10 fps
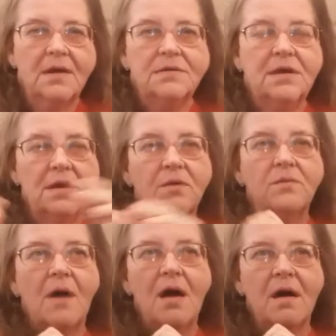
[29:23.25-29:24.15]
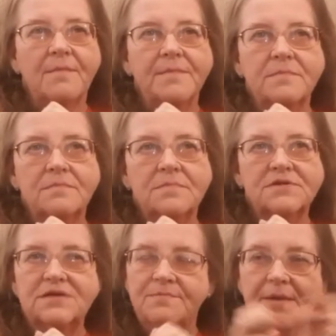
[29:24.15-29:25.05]
You know, um,
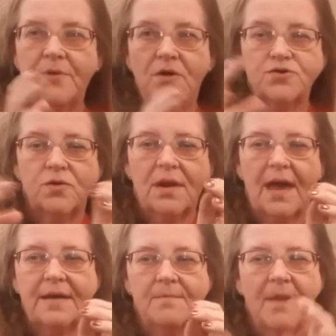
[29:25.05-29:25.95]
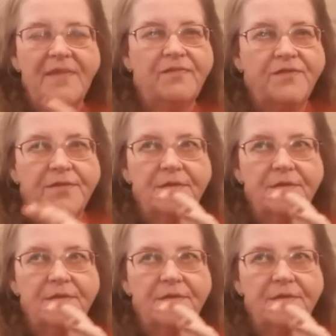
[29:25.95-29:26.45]
some people are doing like a month,